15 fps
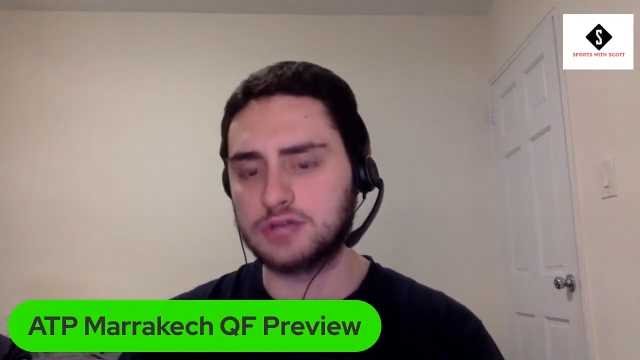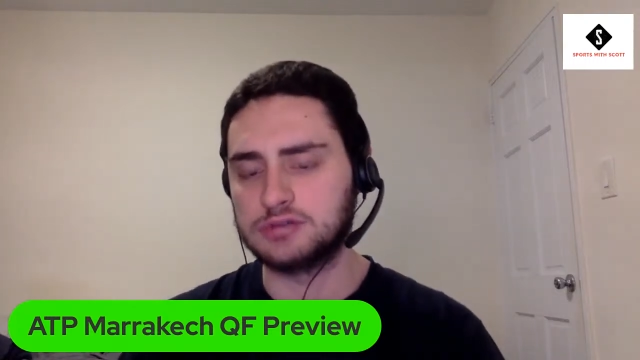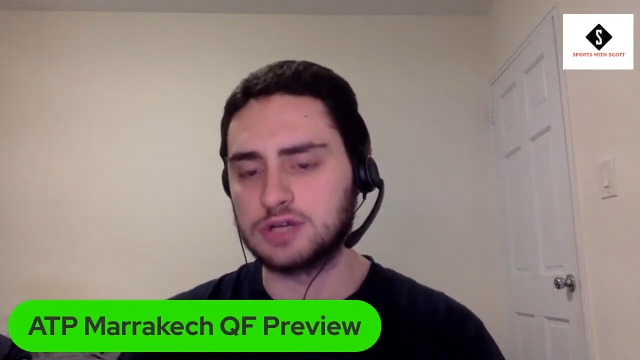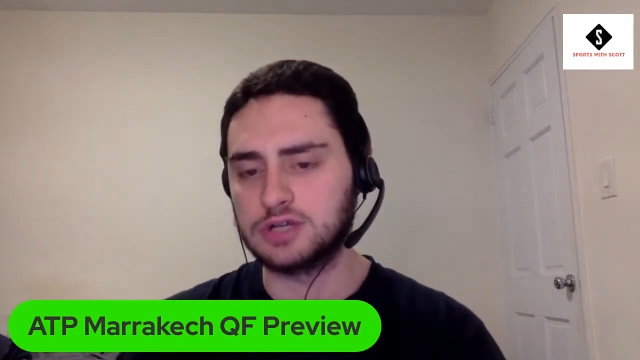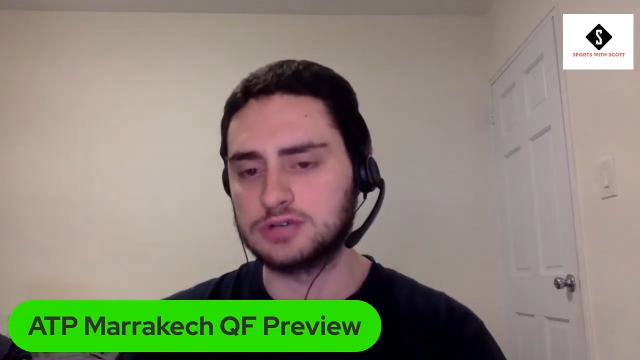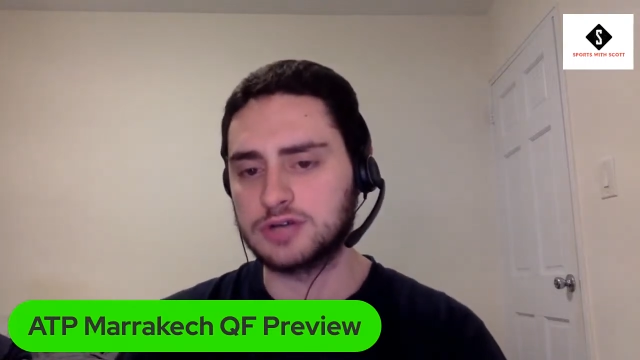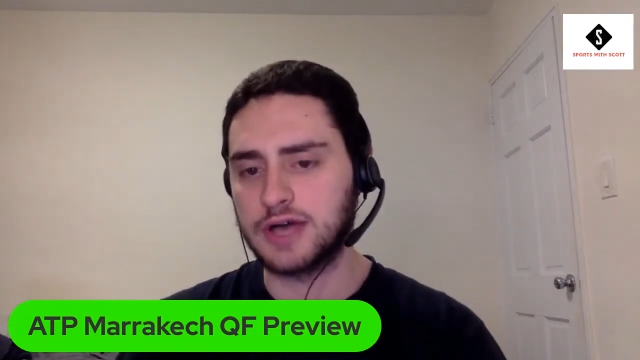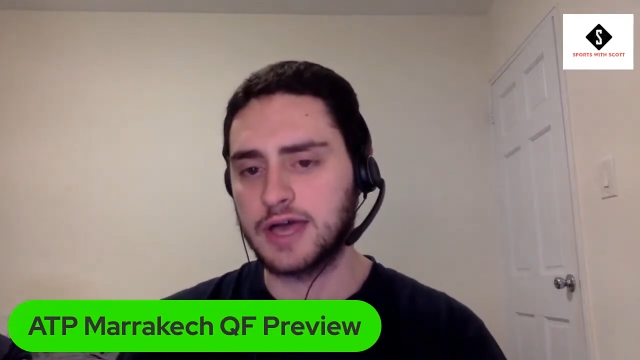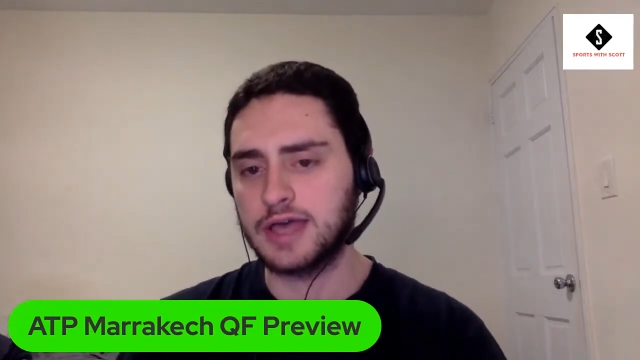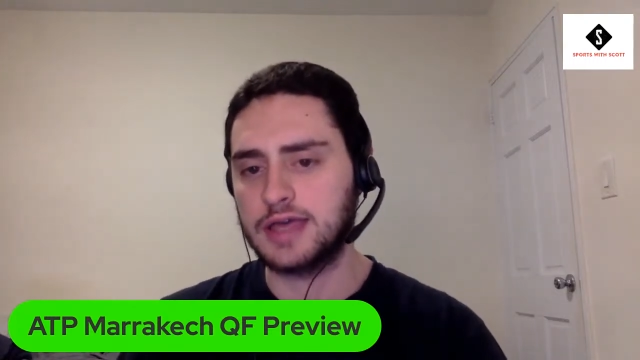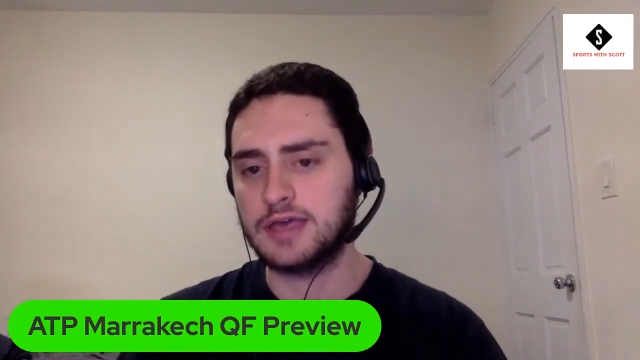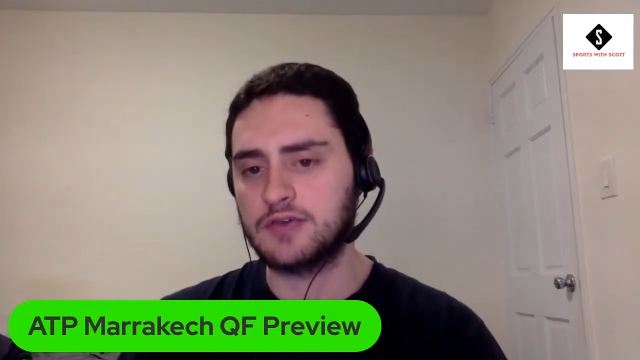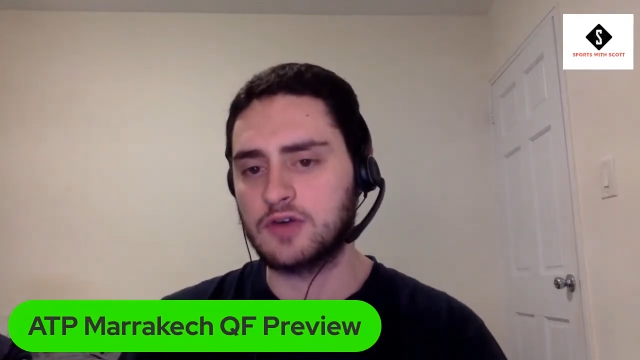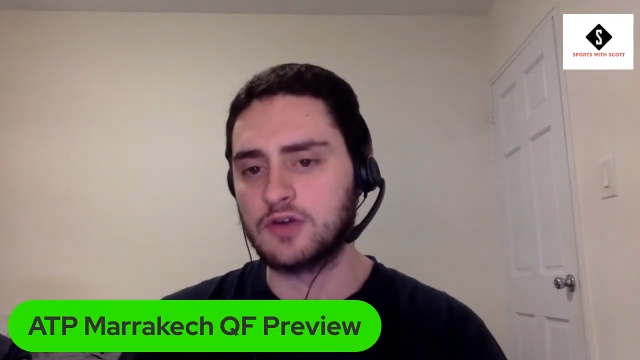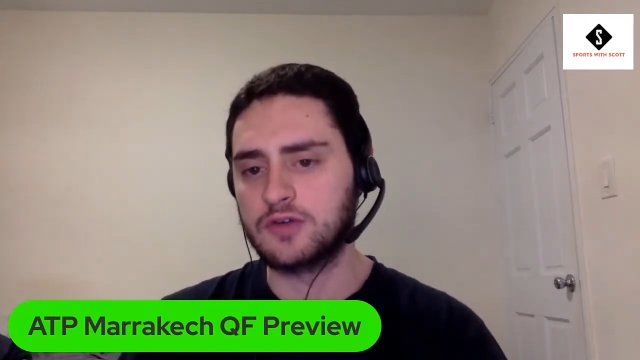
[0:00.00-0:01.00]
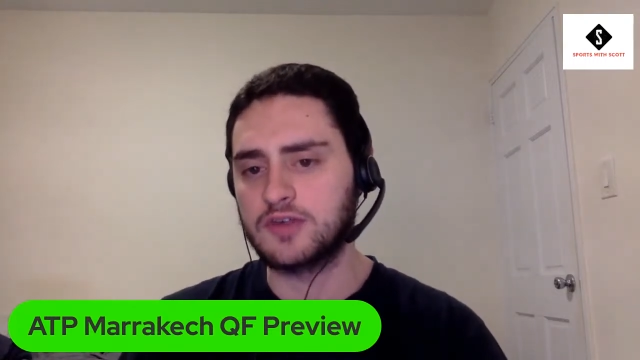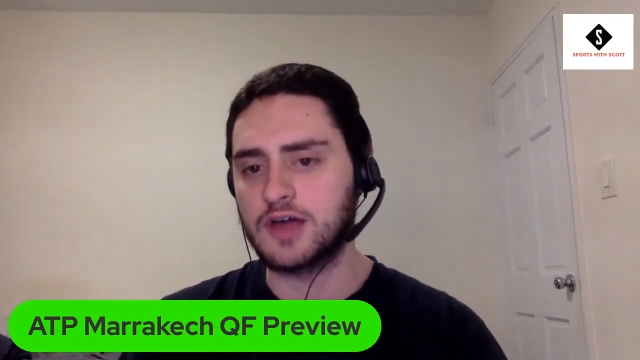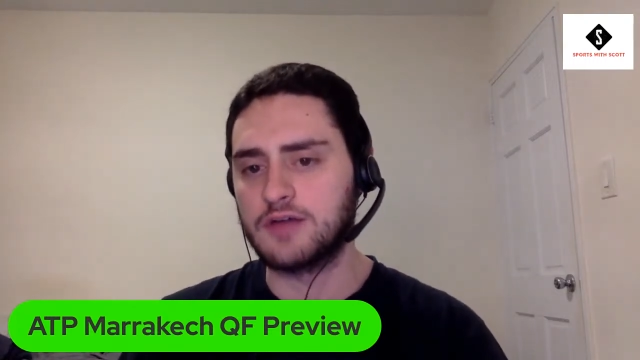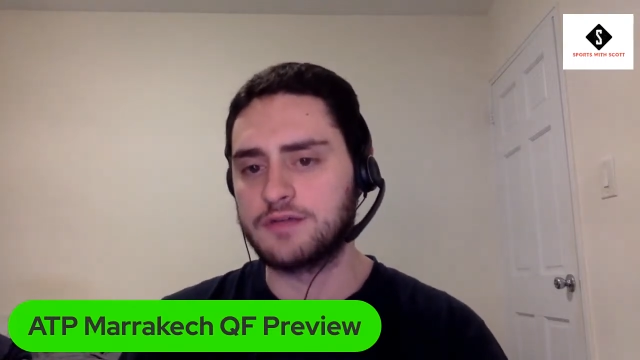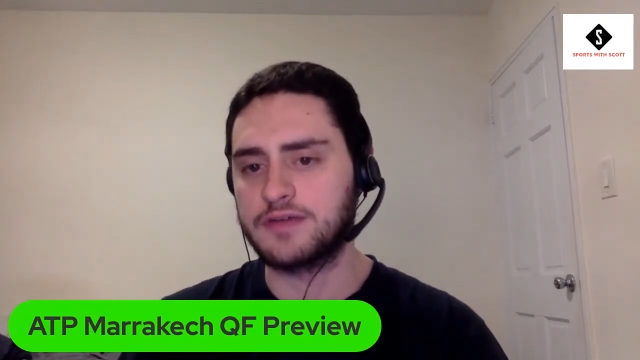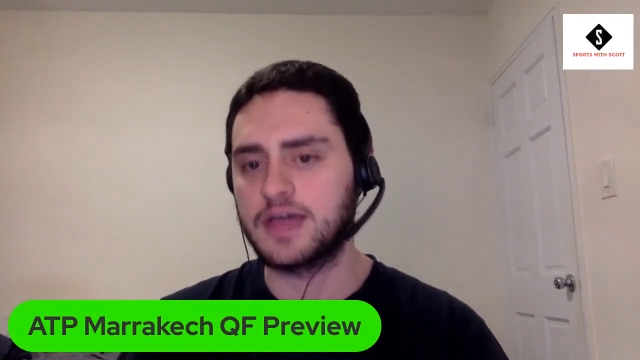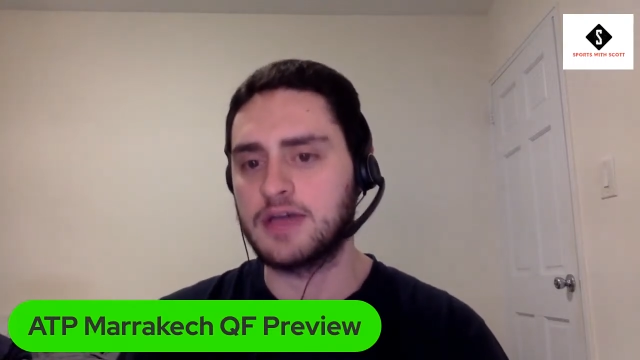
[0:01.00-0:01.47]
and look like his old
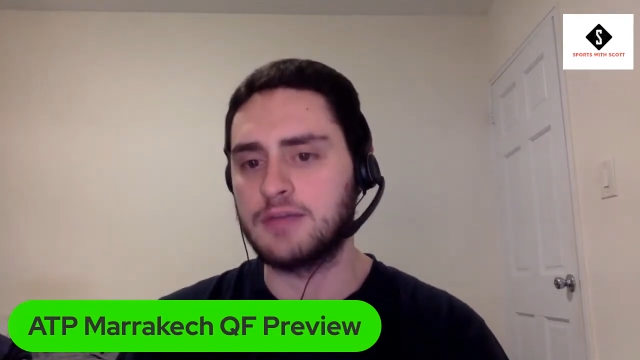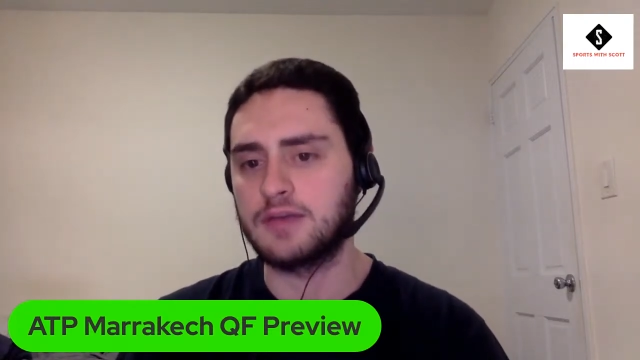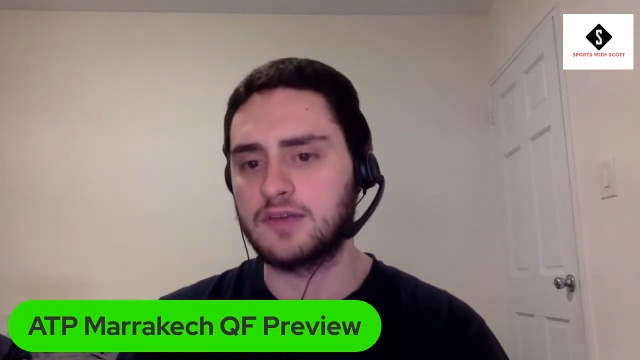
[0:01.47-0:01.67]
self again,